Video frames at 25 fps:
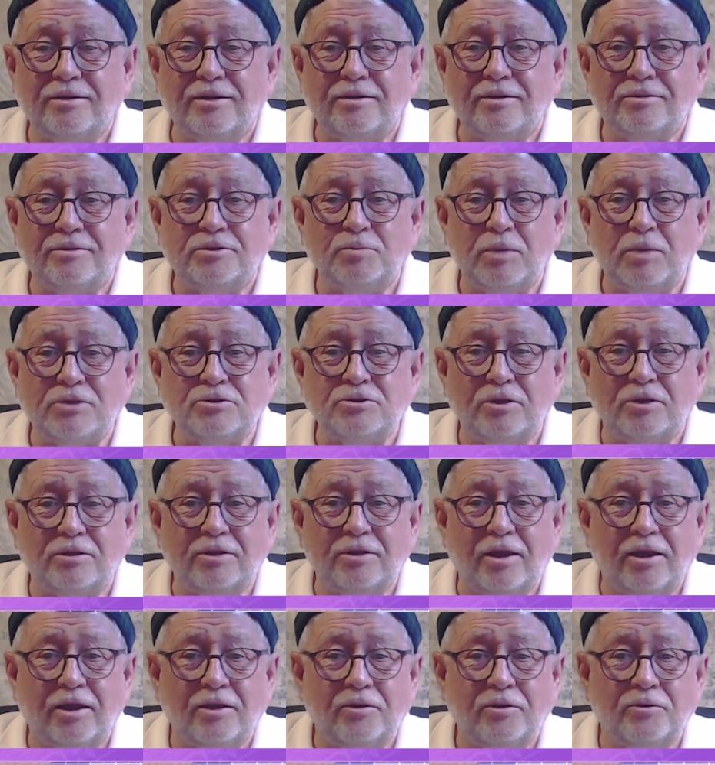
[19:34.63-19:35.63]
Special
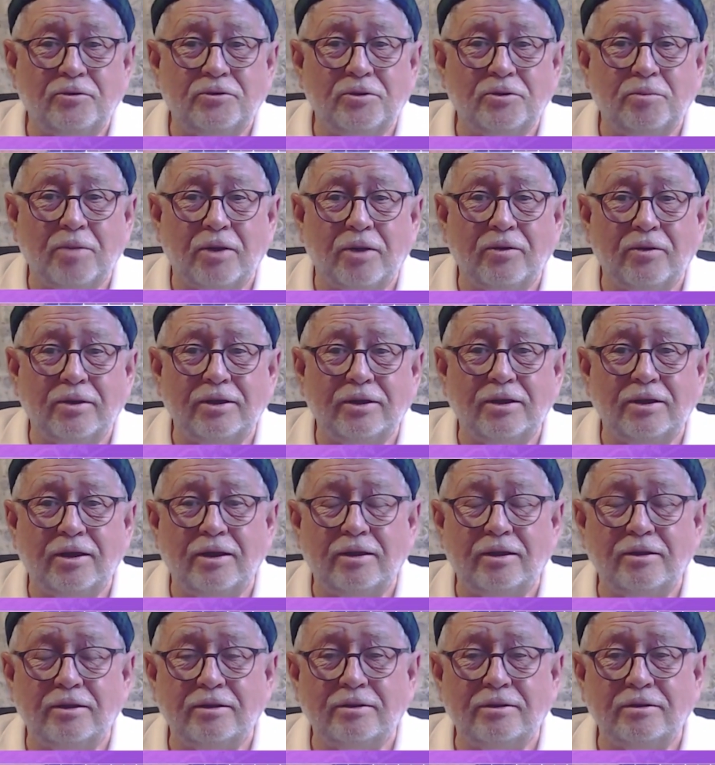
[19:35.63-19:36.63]
thank you to
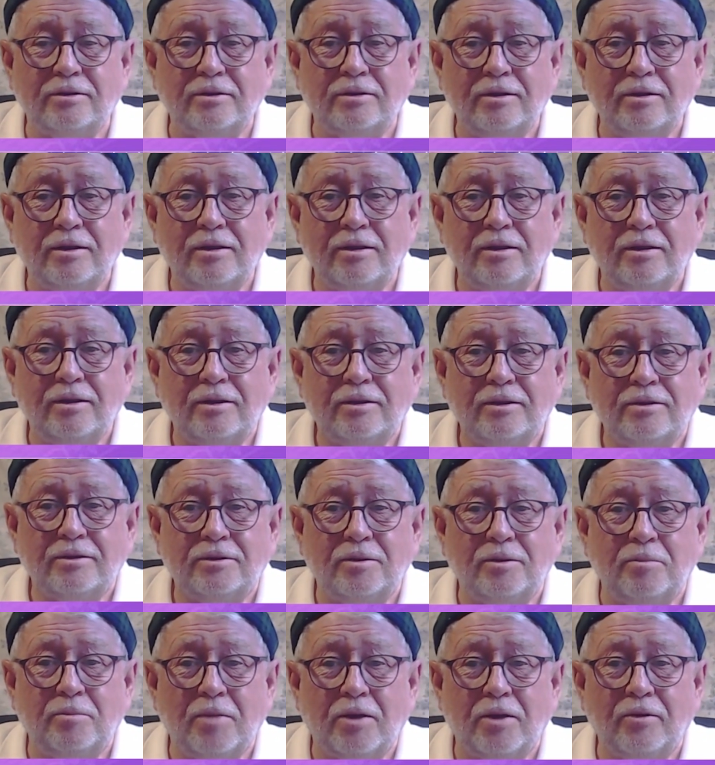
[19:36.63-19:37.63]
Meridel,
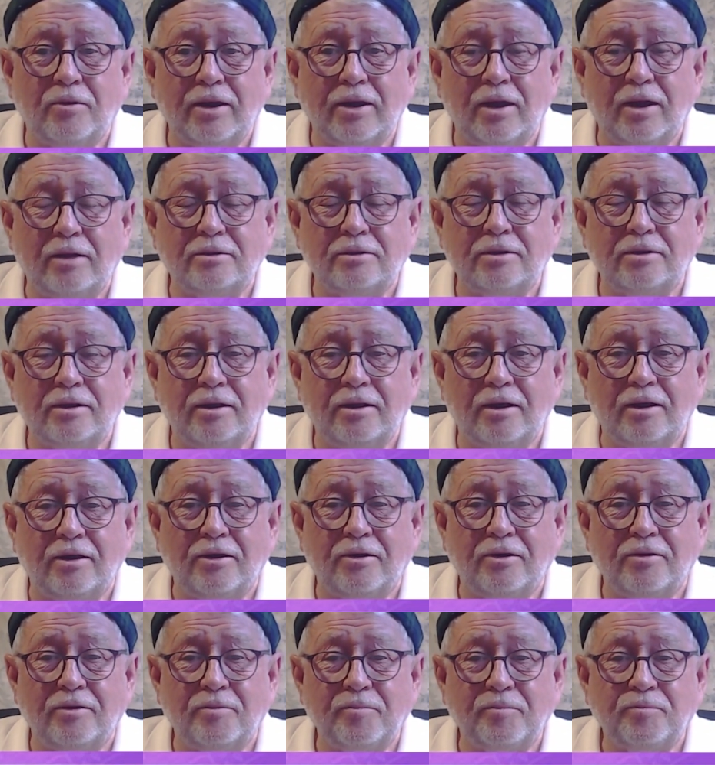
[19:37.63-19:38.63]

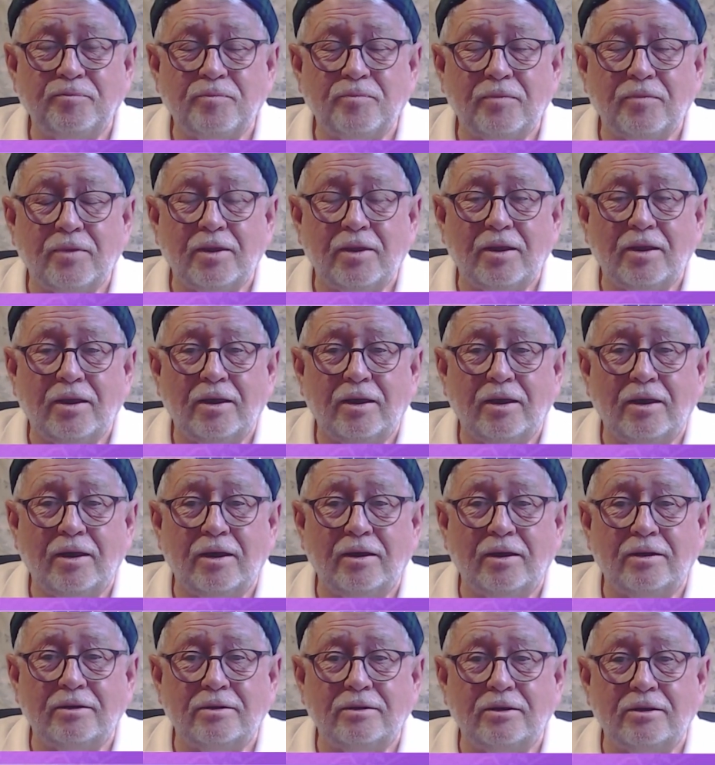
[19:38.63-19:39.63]
TheMeriAtelier.
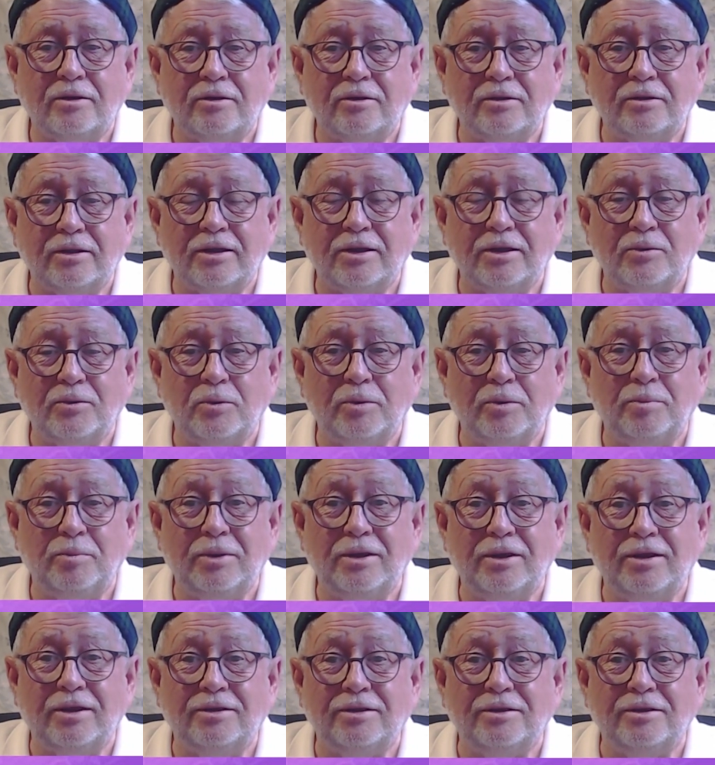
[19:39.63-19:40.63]
Her link will
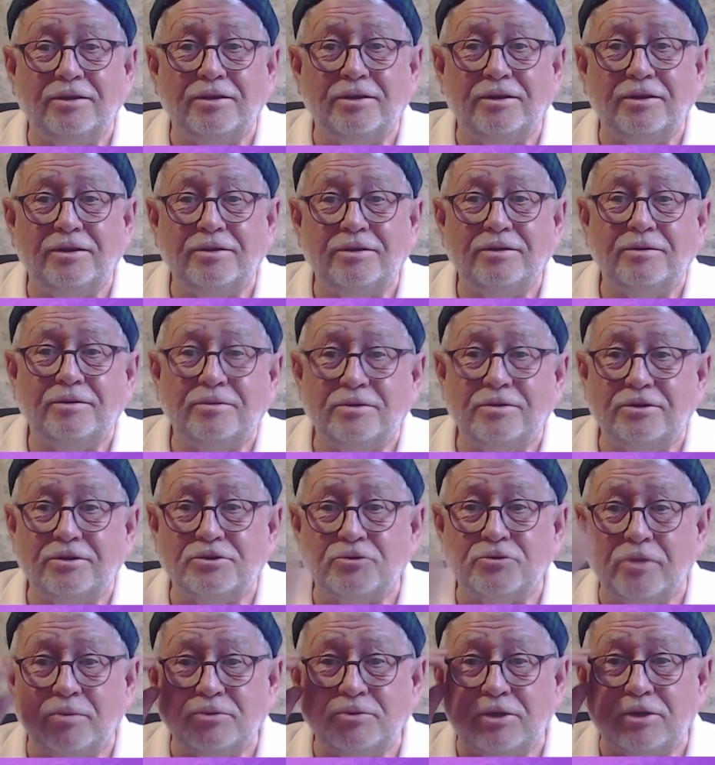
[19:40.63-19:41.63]
be in the
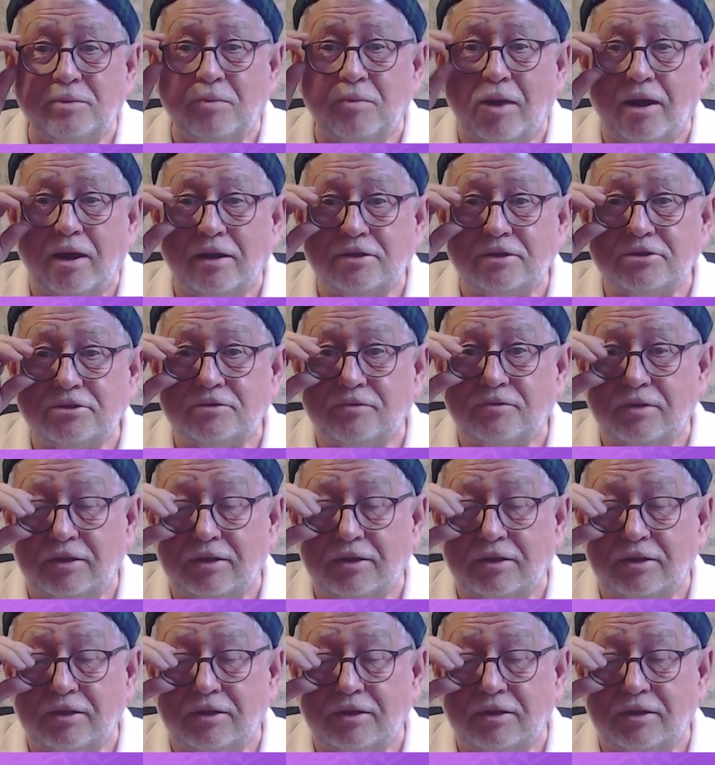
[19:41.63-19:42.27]
description box.